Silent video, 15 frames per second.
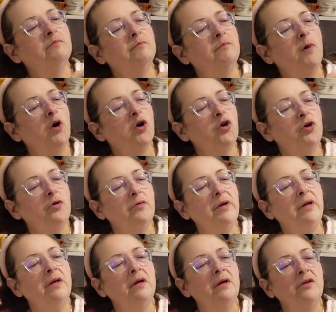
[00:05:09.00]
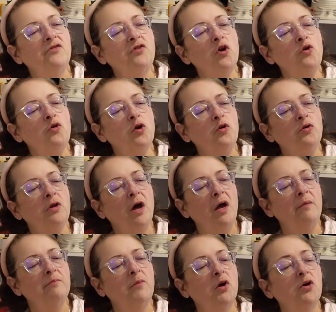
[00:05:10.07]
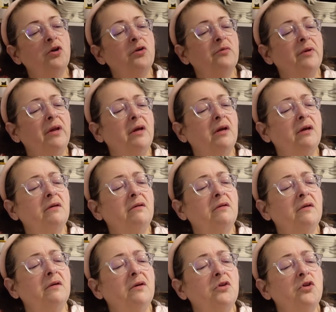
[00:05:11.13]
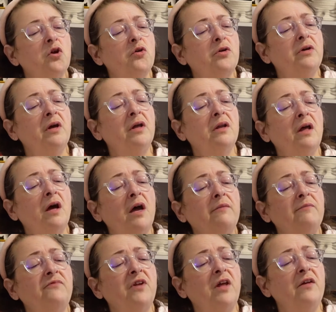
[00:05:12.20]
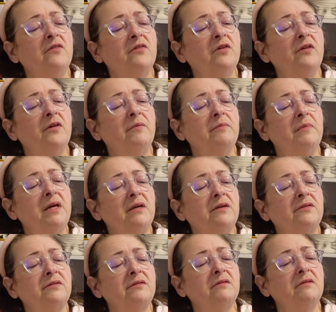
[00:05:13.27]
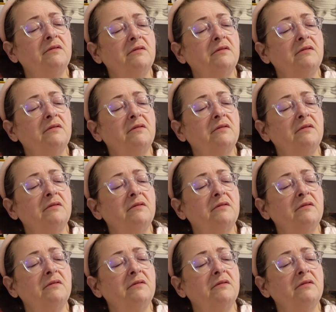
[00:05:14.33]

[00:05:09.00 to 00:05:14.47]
margarita is cocoa lime margarita, coconut lime flavored mix.